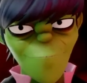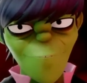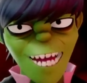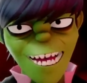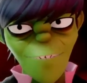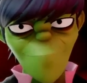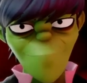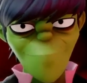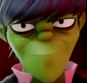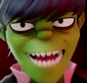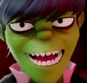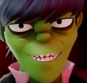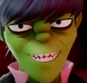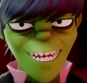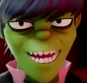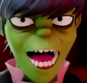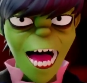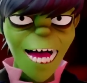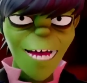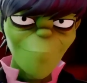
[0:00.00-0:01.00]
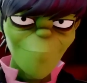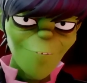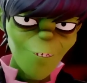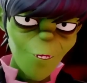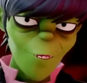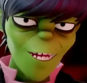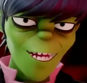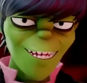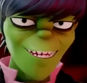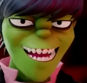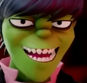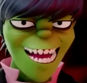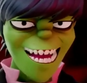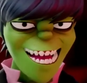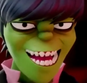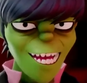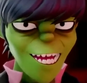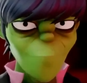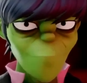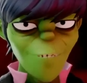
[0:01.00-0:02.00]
well, that's time for you in a